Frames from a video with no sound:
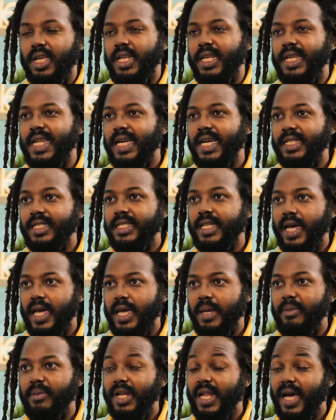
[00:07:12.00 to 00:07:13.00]
in that
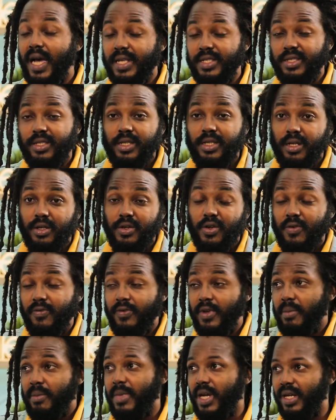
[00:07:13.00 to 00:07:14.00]
time, last year,
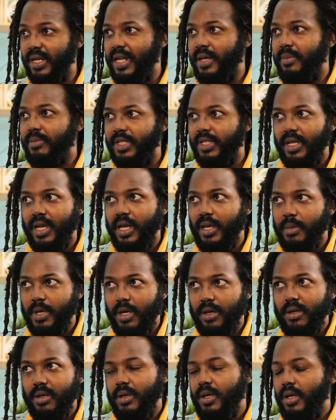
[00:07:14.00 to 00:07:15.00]
November, them time,
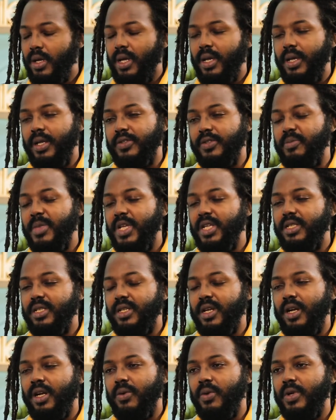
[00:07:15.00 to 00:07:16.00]
ah, it
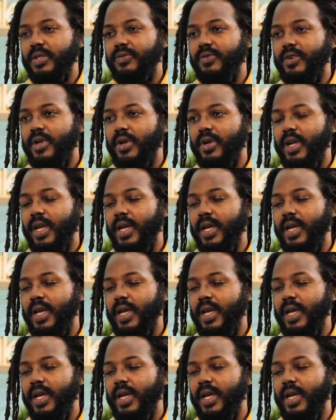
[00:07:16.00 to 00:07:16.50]
basically was very